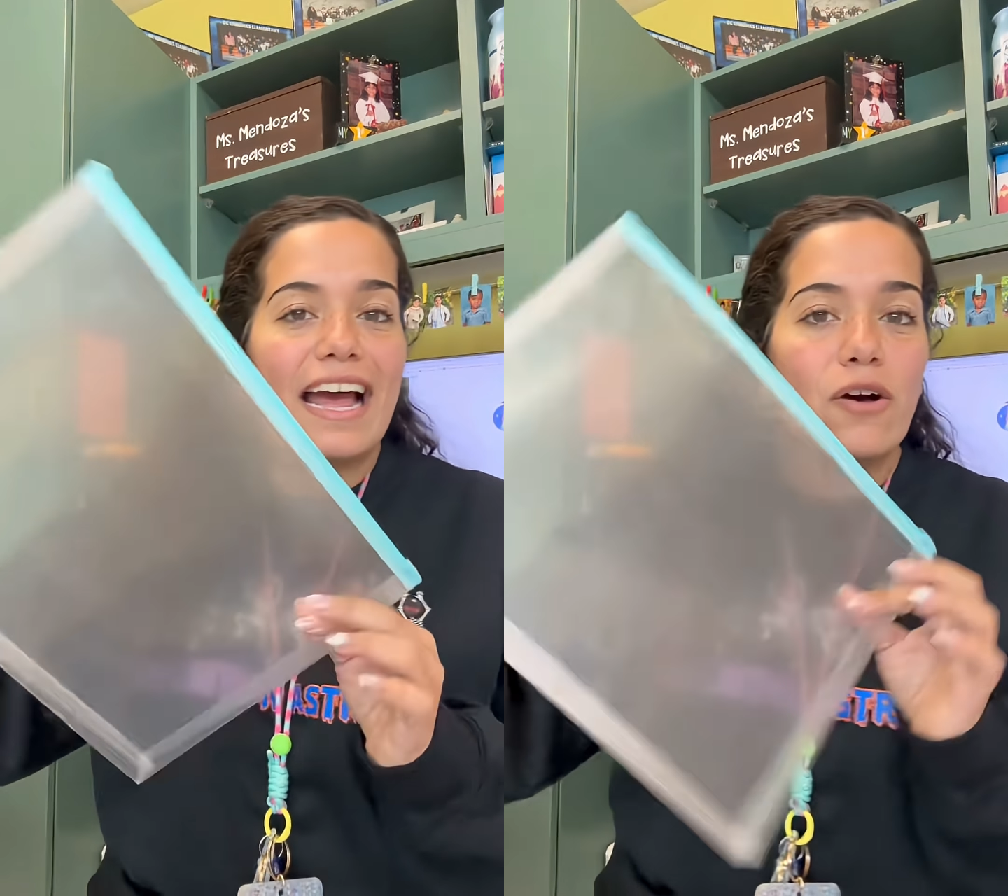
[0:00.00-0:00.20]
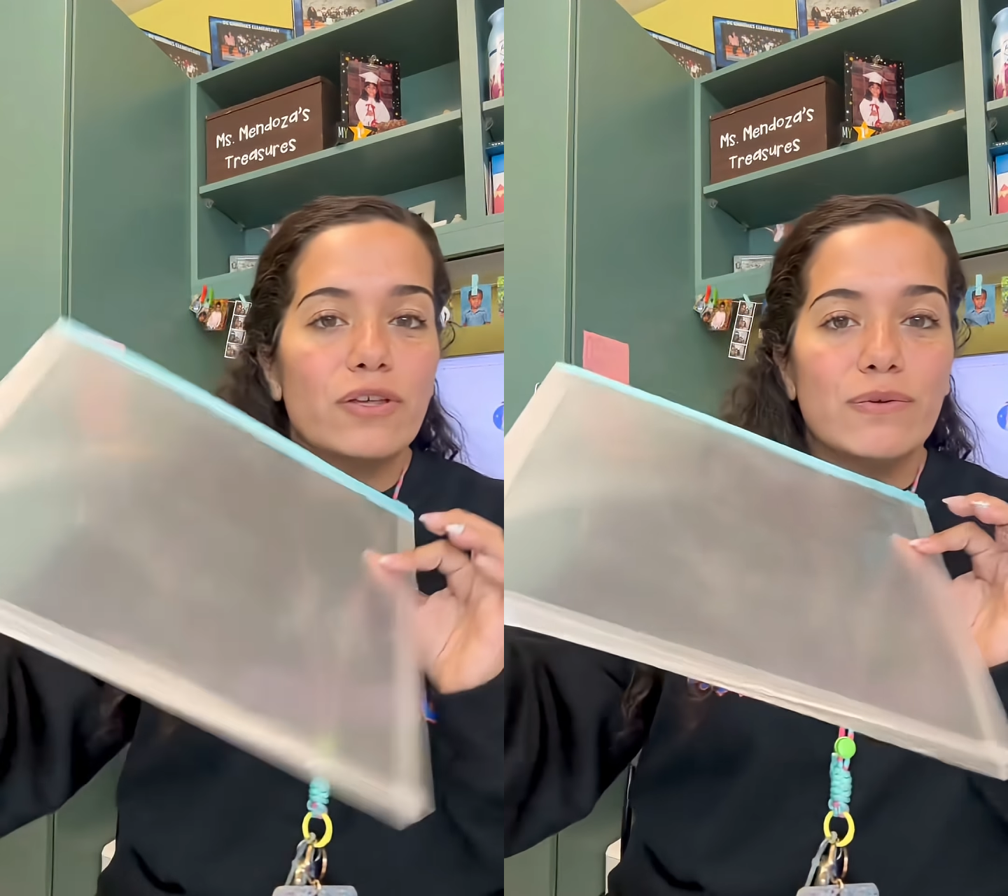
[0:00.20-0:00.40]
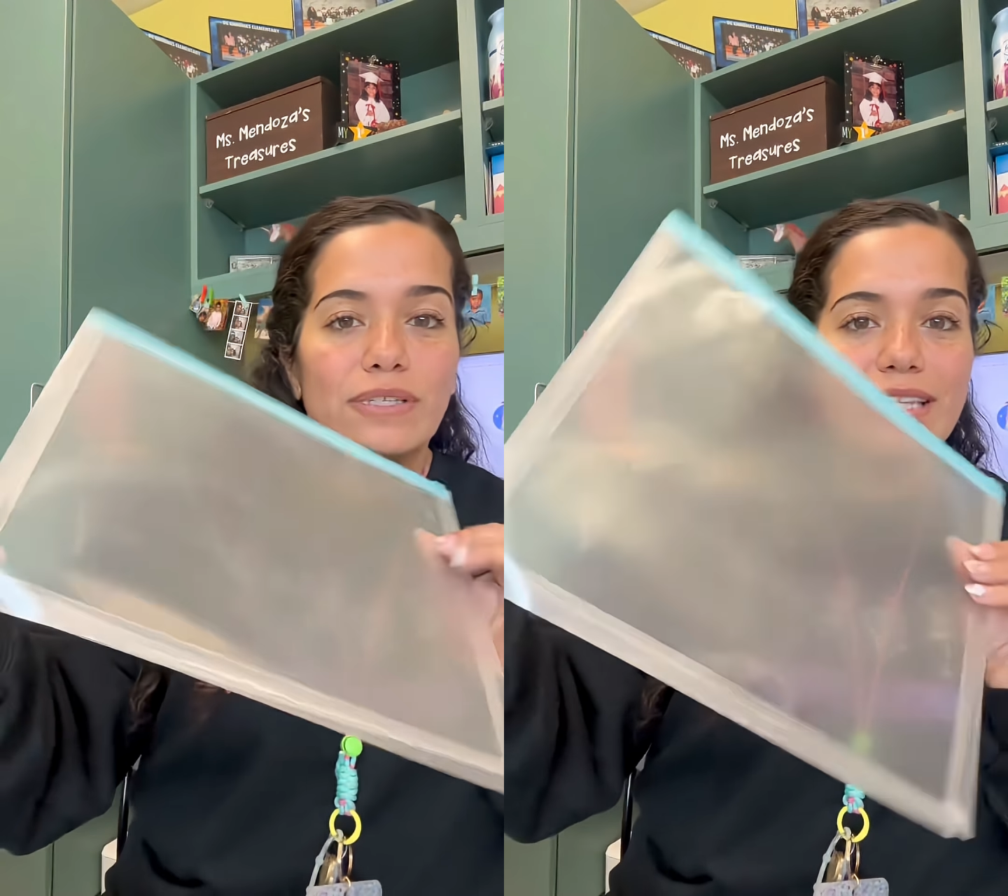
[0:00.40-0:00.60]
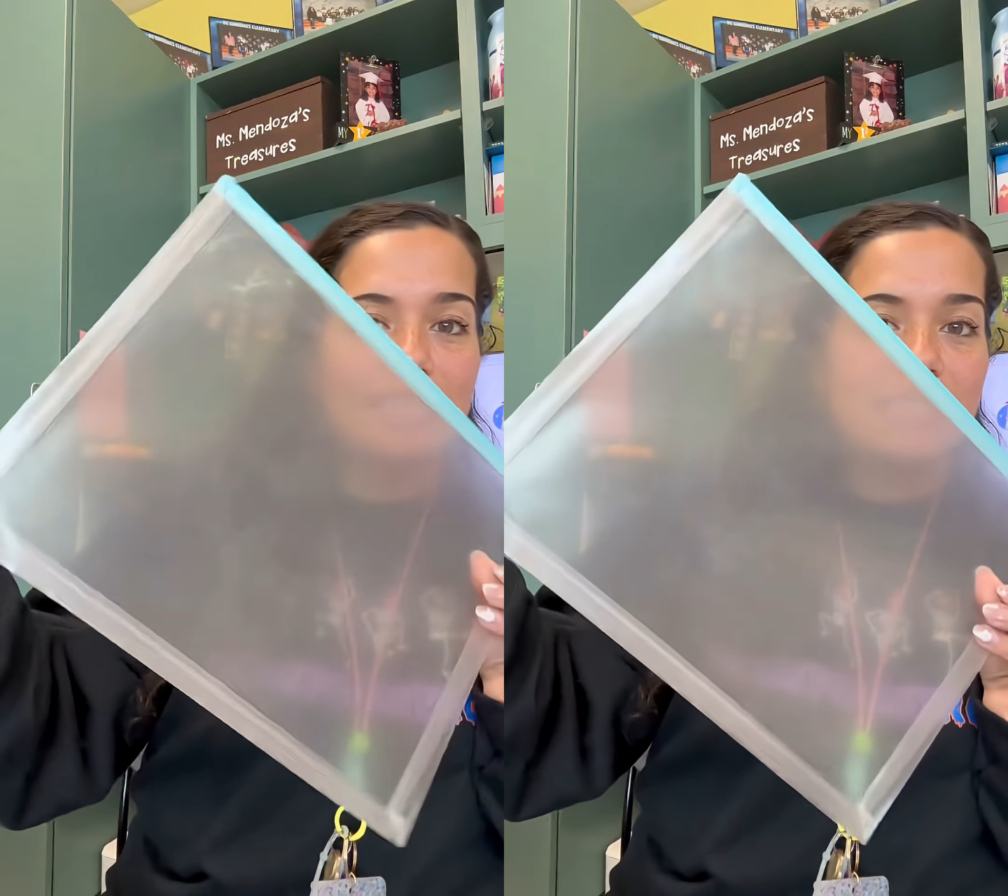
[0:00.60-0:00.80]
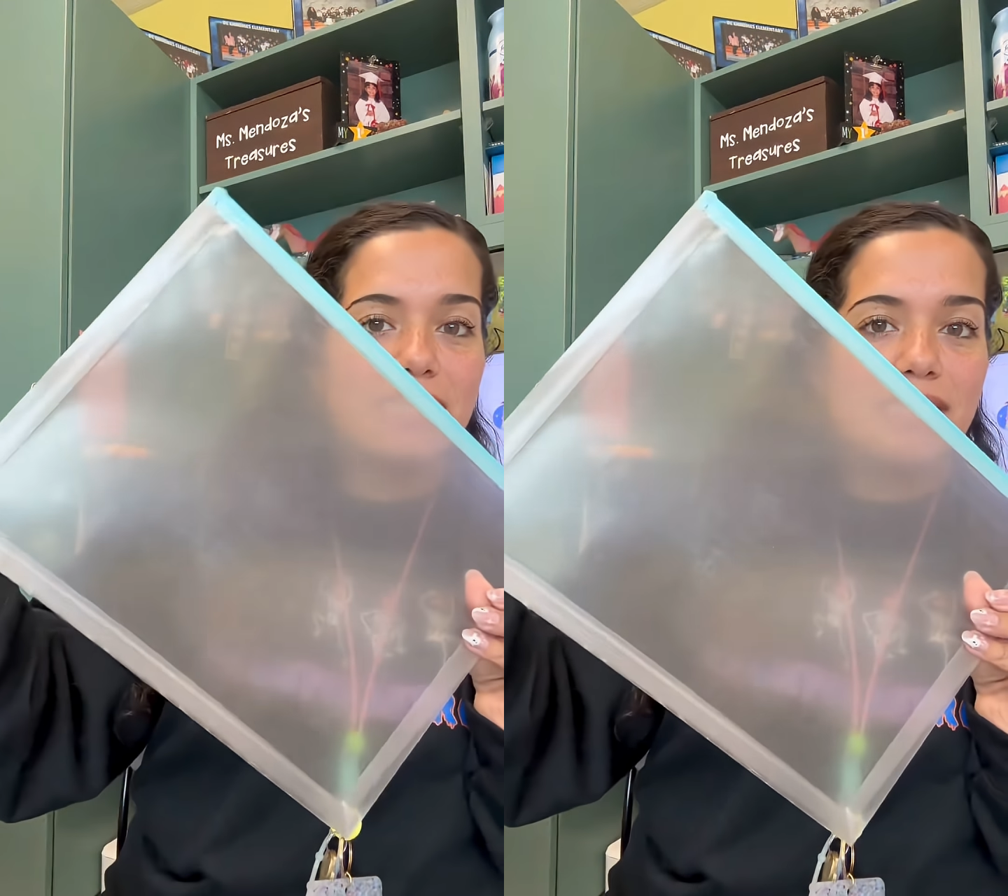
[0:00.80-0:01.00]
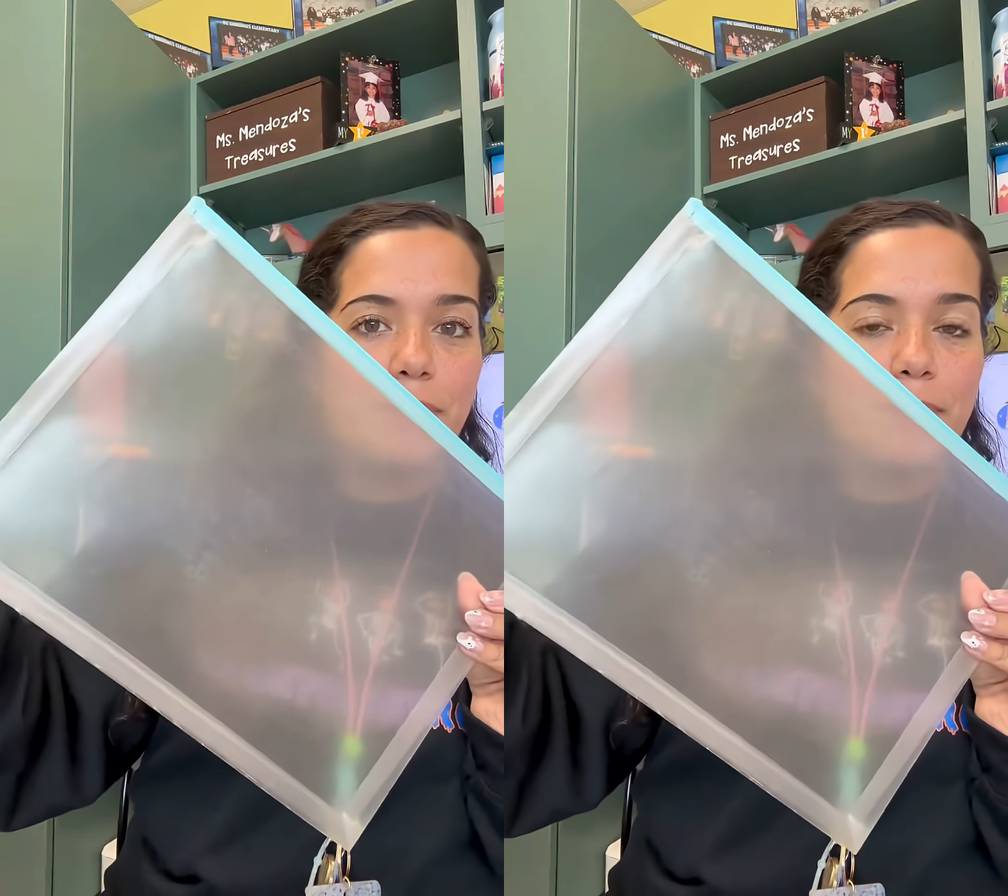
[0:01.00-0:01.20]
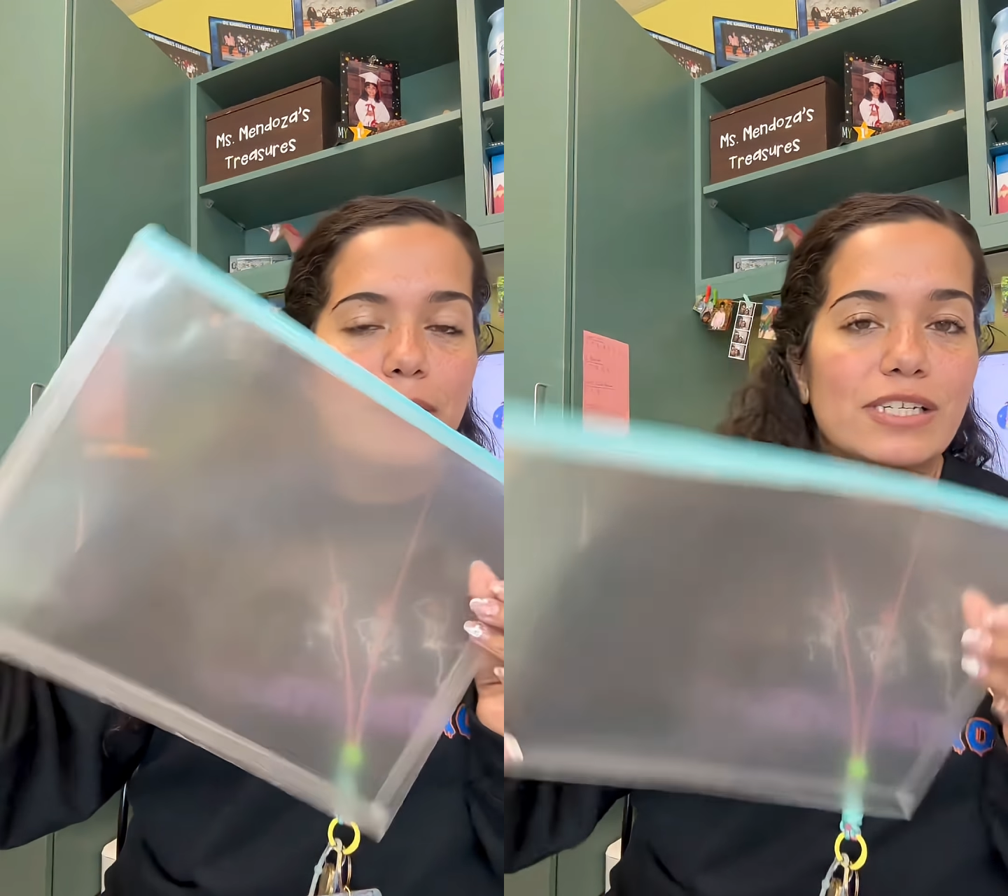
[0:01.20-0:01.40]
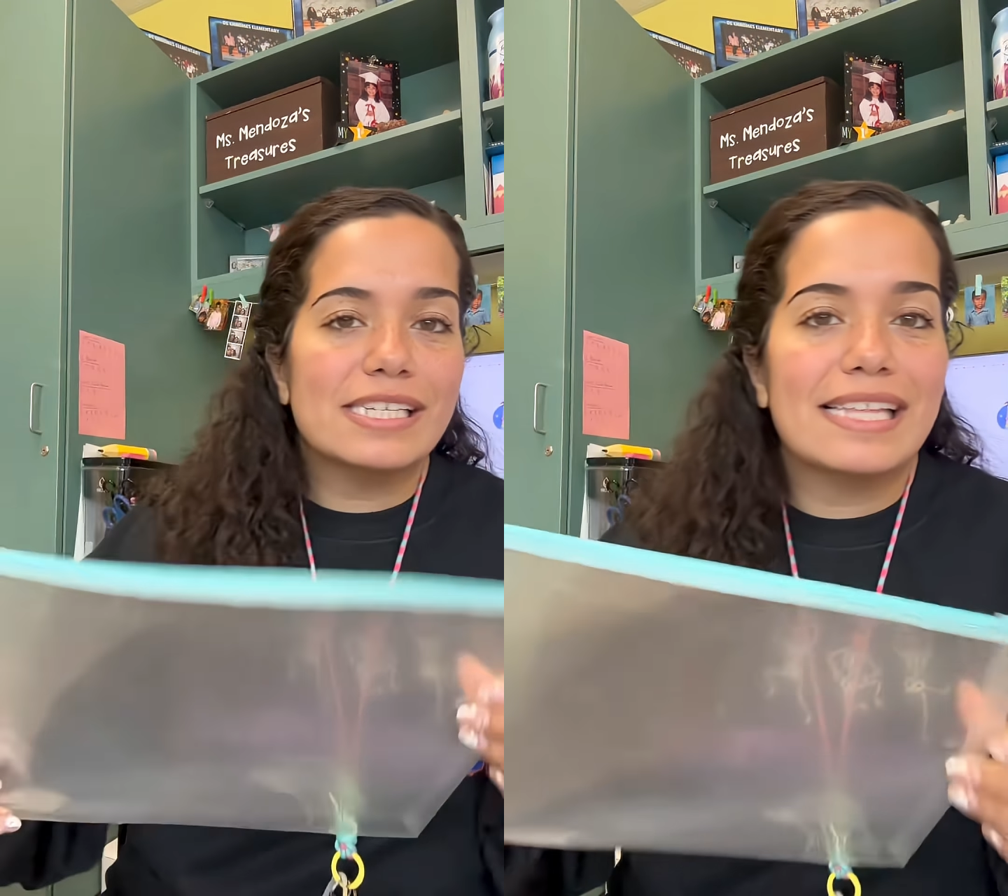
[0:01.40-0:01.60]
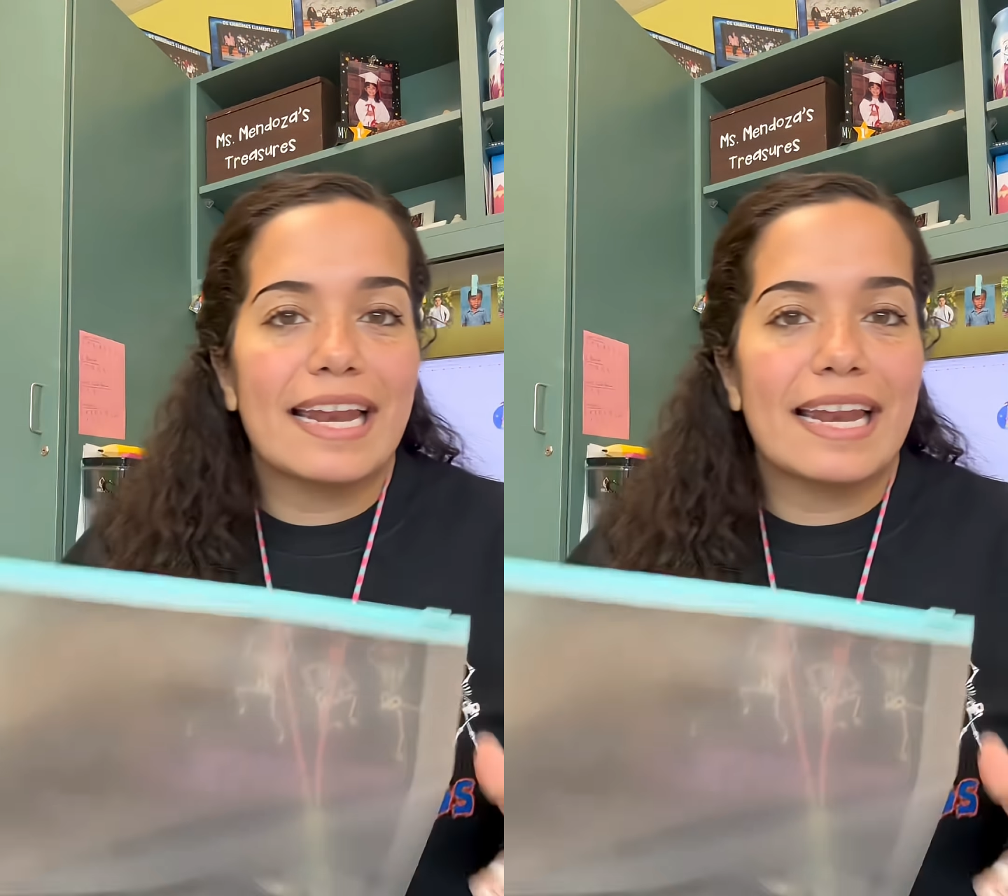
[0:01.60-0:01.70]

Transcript: I'll use these zipper pouches